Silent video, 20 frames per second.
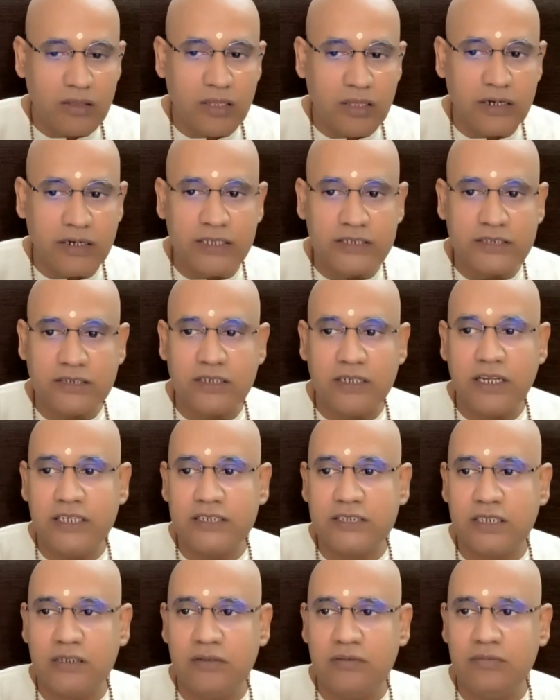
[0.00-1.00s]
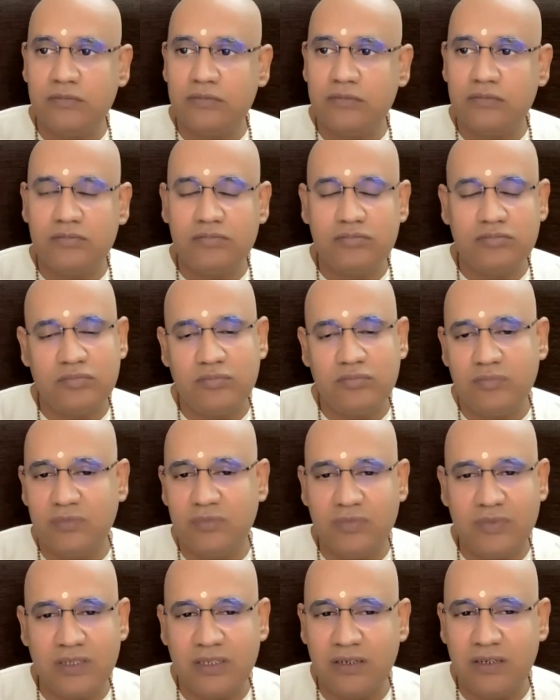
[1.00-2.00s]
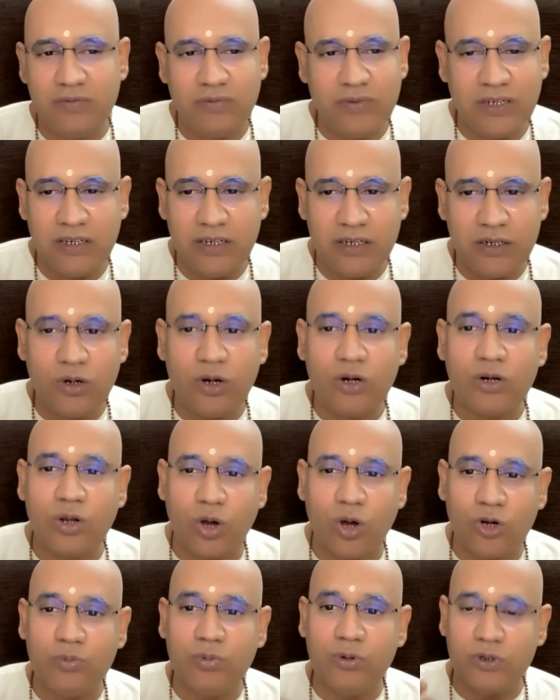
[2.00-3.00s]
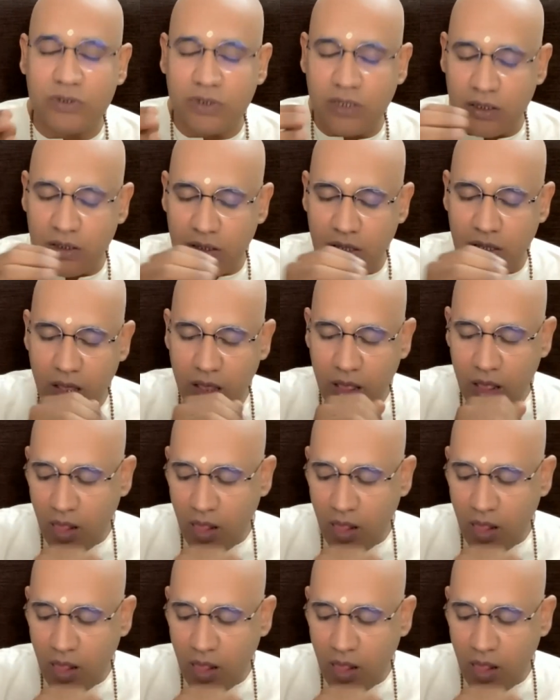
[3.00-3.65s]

the destination, we need not talk about the,